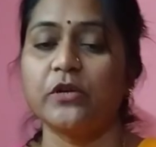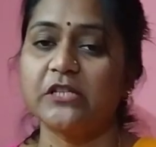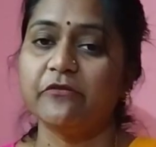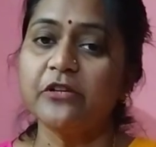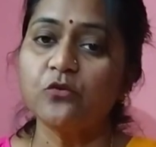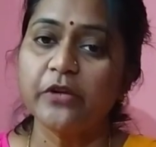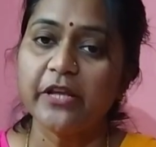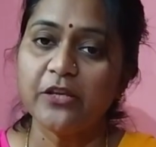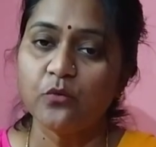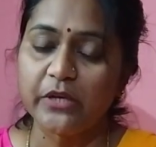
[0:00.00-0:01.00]
whatever
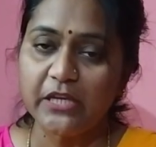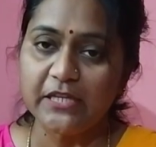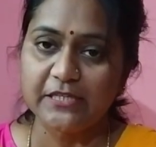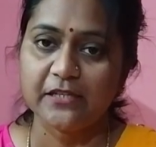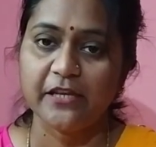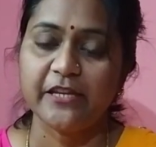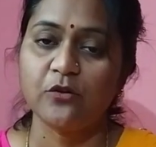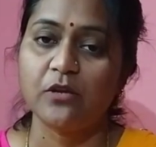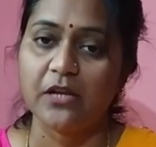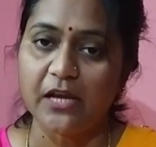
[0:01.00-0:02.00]
today you eat in
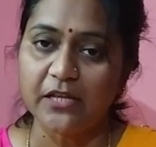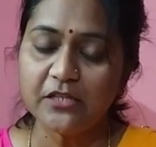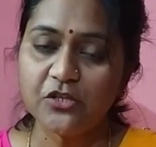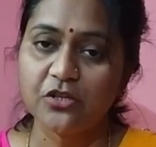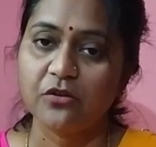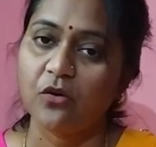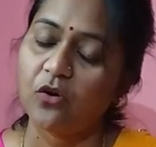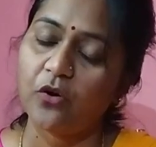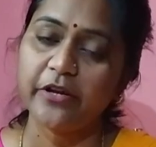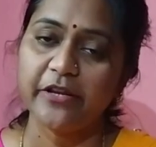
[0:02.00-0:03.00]
your lunch
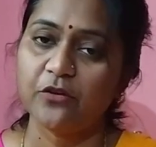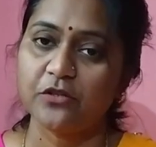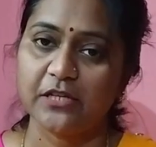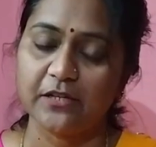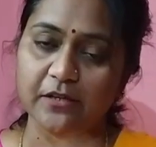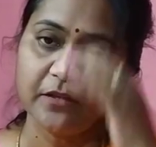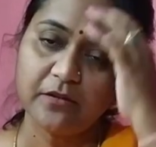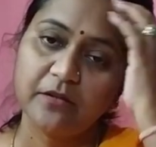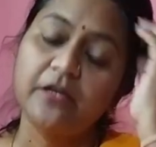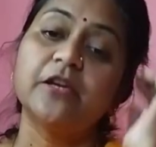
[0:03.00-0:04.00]
or in your dinner,
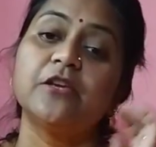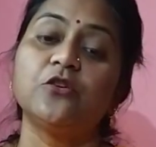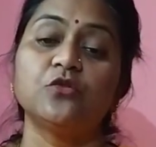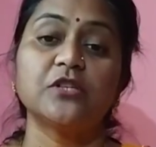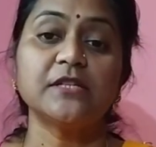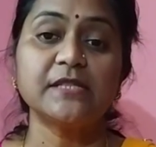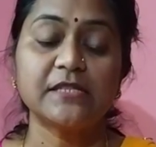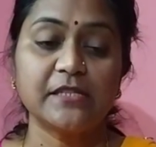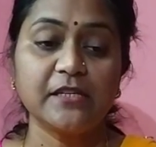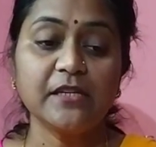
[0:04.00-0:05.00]
you
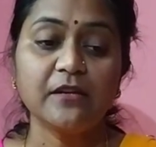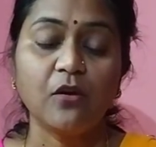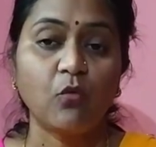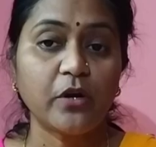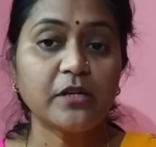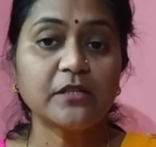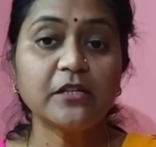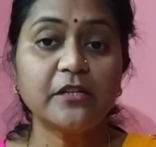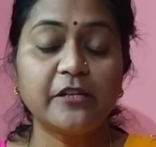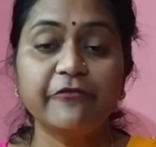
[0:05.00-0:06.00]
just see what are
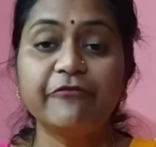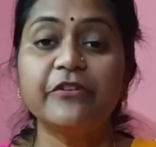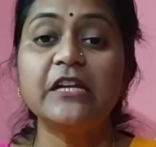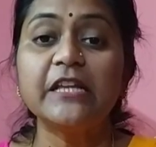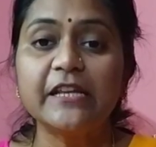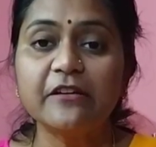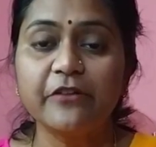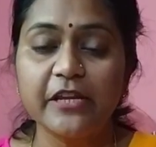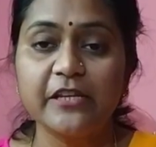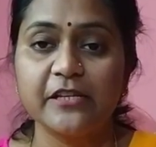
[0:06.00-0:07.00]
the different
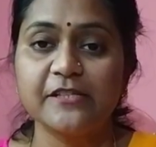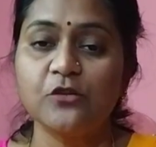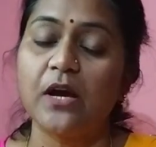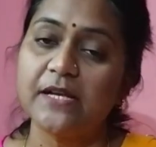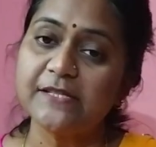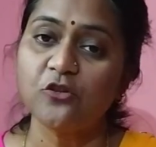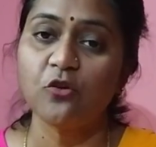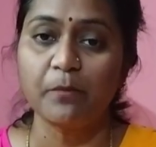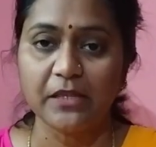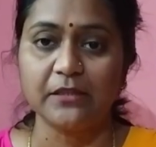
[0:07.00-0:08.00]
ingredients. You ask
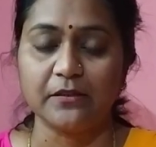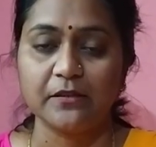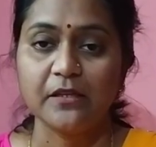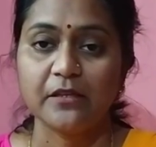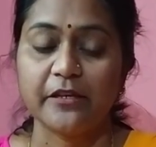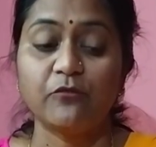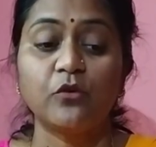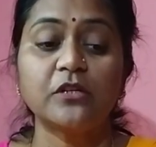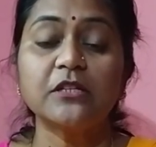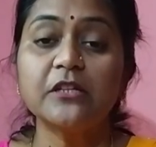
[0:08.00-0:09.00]
your mother that
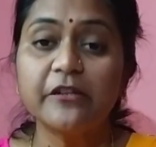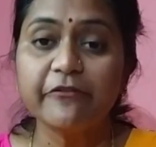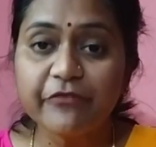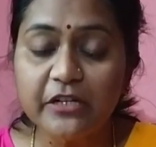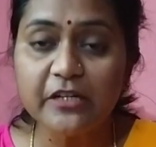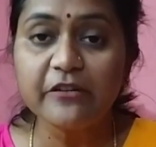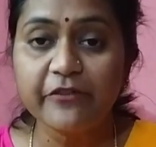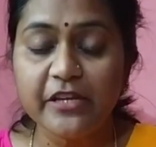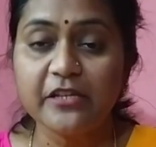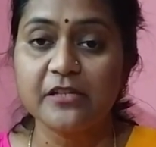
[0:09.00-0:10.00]
what are the different
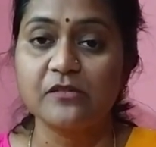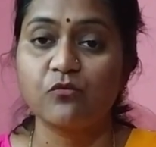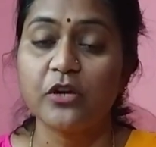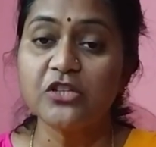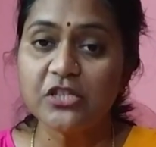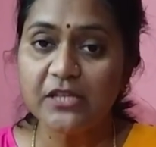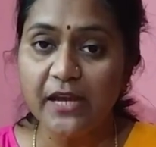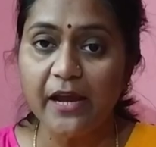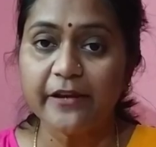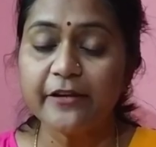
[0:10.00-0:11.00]
ingredients, what
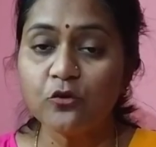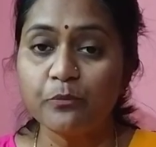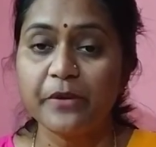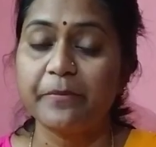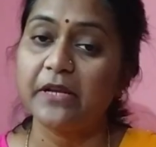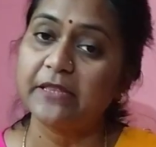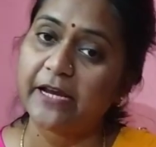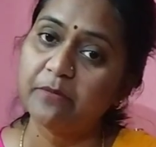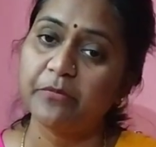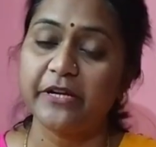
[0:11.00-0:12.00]
she added to prepare
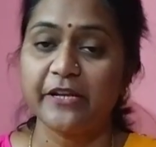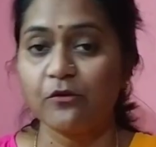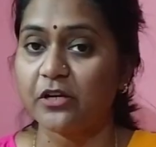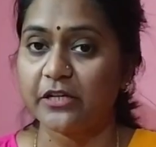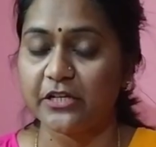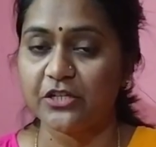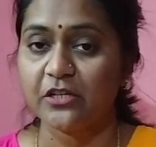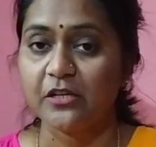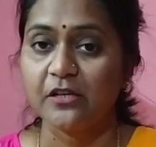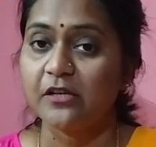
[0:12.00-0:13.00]
that particular dish.